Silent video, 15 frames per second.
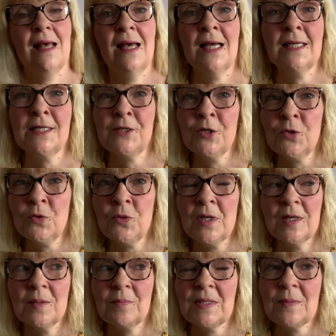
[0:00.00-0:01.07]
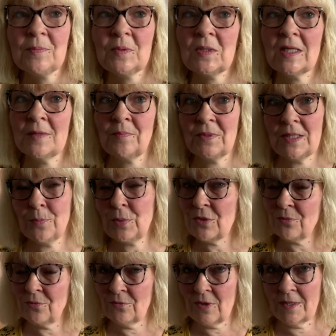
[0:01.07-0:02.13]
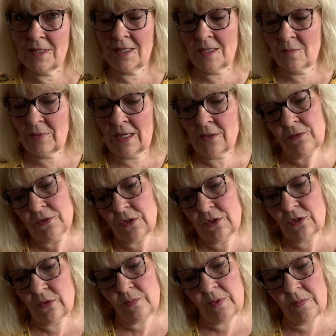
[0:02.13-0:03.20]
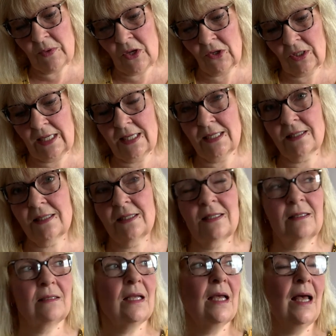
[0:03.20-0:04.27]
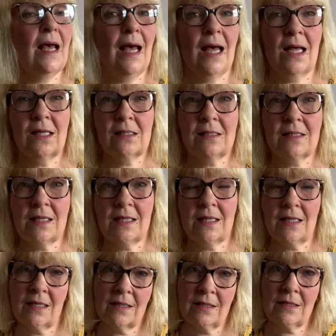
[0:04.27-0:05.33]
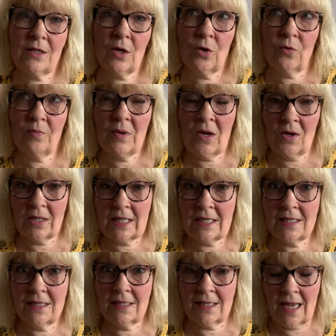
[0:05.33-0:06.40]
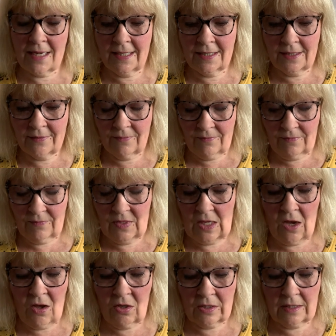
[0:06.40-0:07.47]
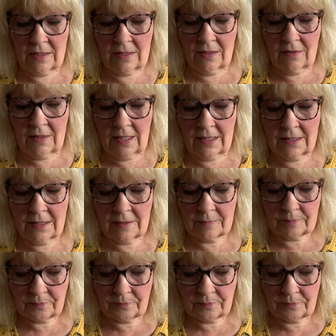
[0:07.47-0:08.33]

And I know people can be a bit funny about the supermarkets and Aldi and Home Bargains selling yarns and things.